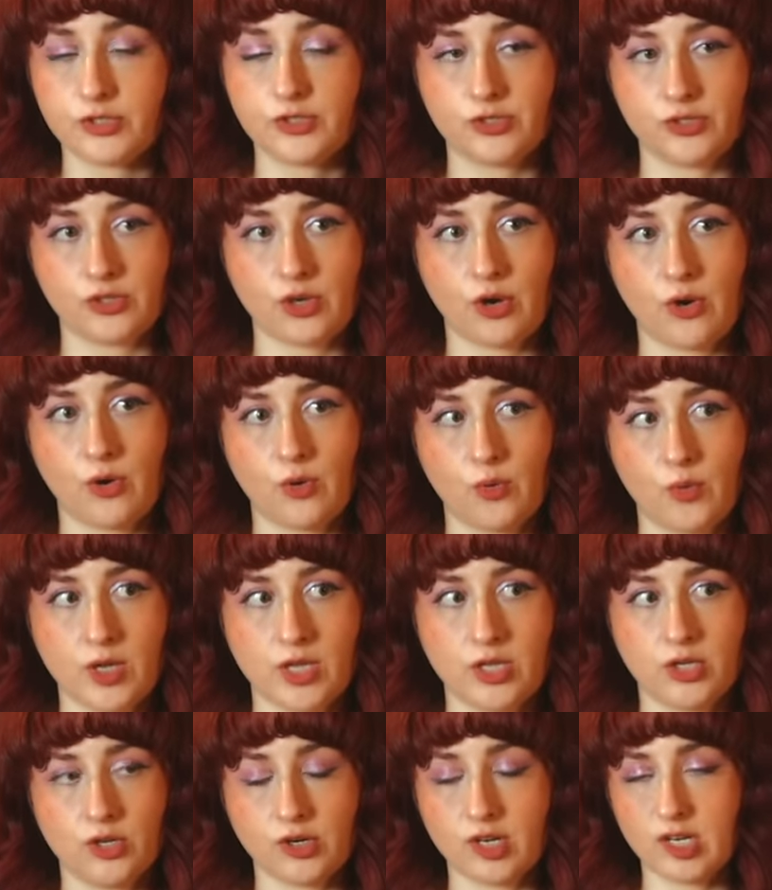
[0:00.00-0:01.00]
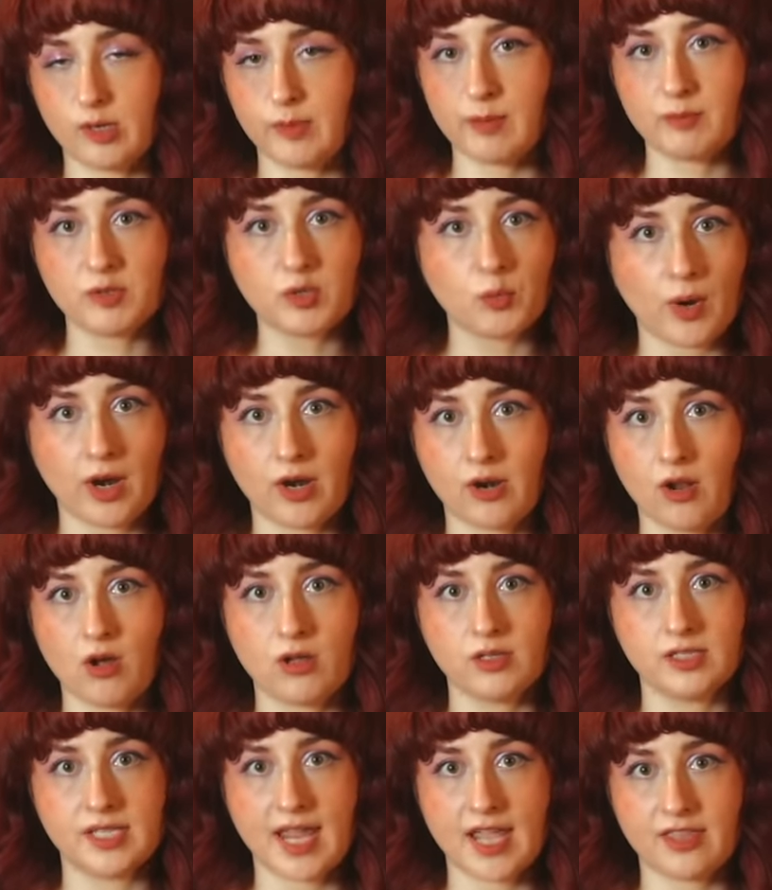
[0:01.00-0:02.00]
so you're gonna be able to wear it
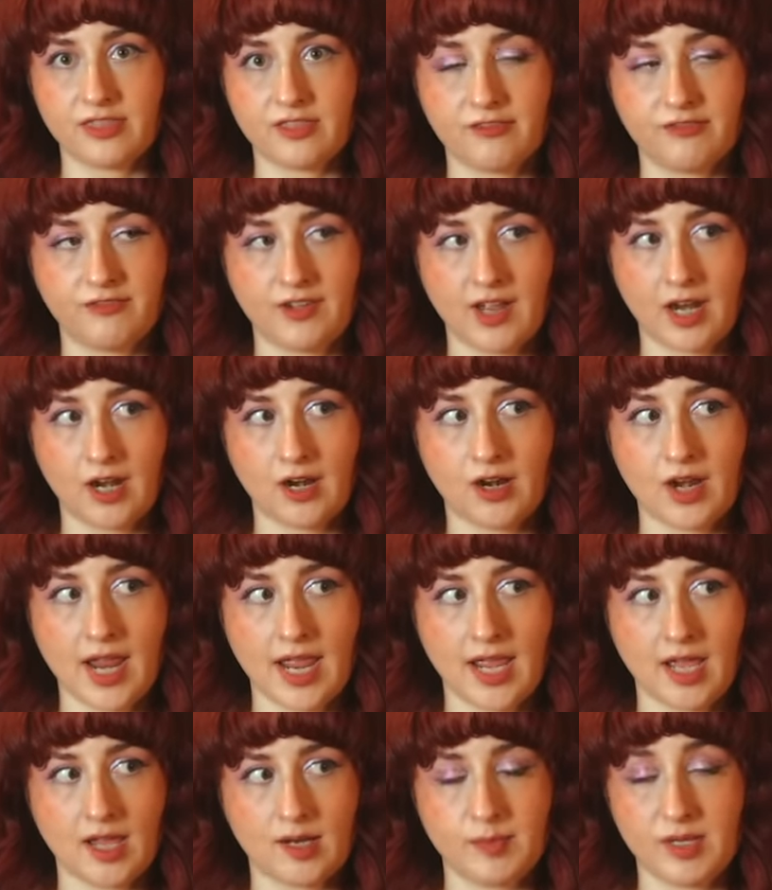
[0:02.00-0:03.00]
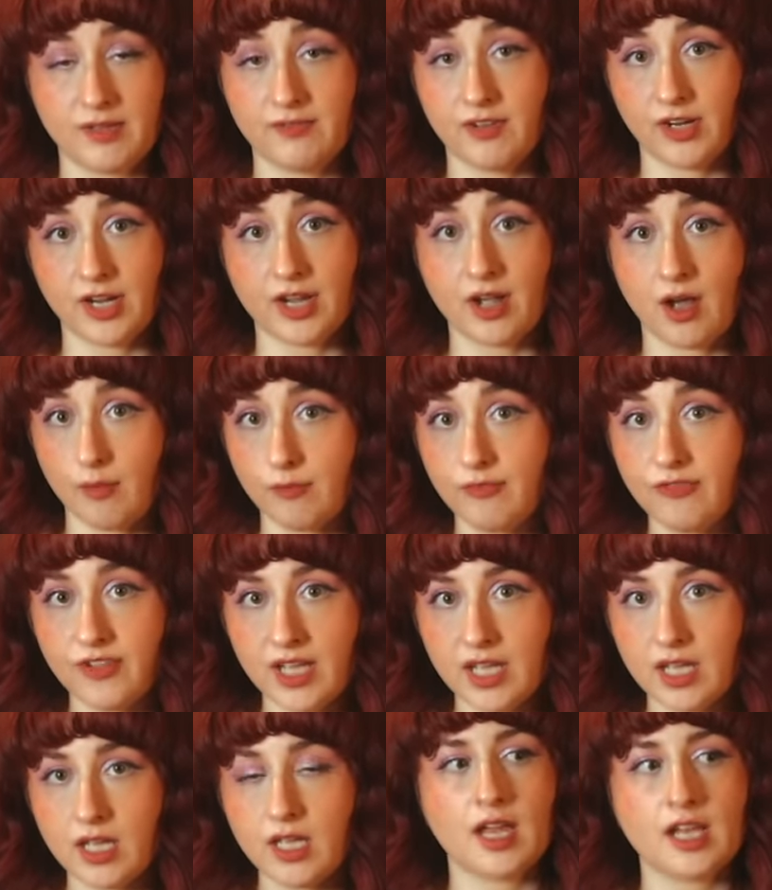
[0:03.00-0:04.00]
all day at the fair and be very comfy.